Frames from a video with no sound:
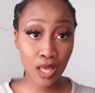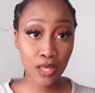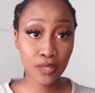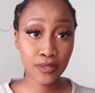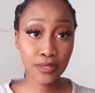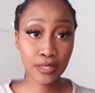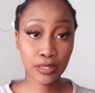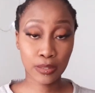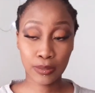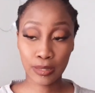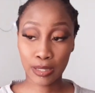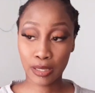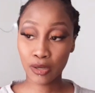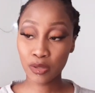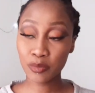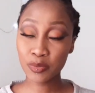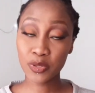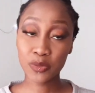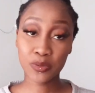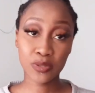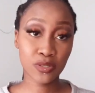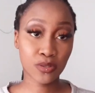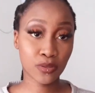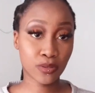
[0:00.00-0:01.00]
So I hope
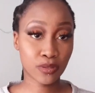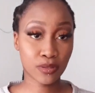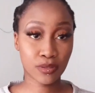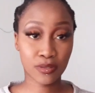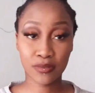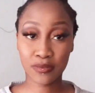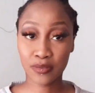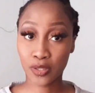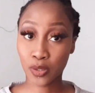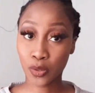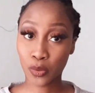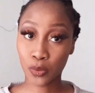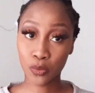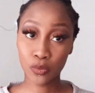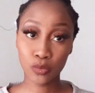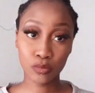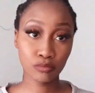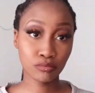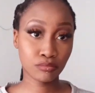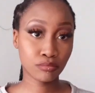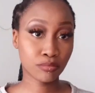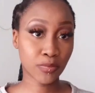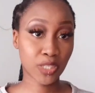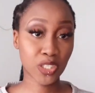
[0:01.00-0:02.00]
you enjoy this video.
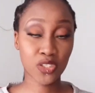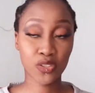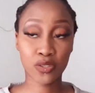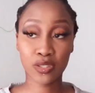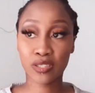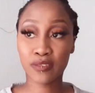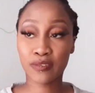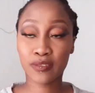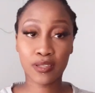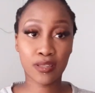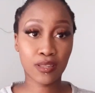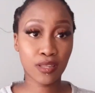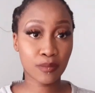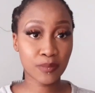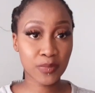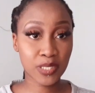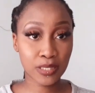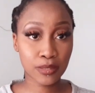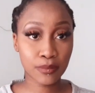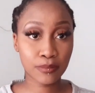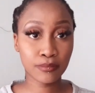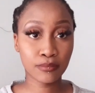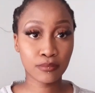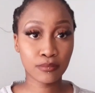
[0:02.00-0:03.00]
Make sure you give it a thumbs
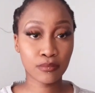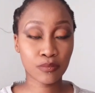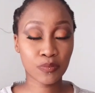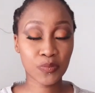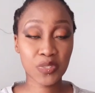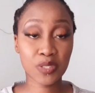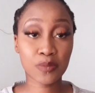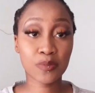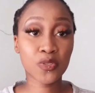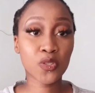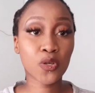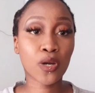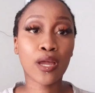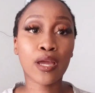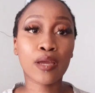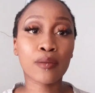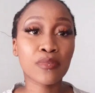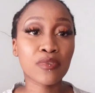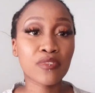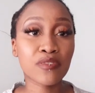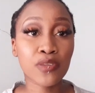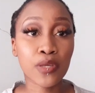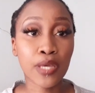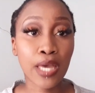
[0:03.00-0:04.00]
up.
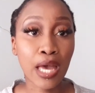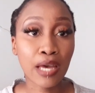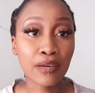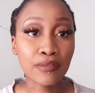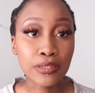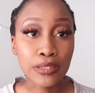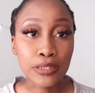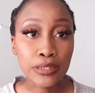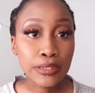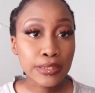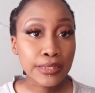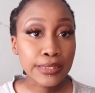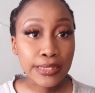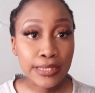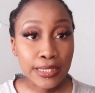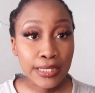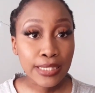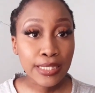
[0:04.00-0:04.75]
Subscribe if you haven't.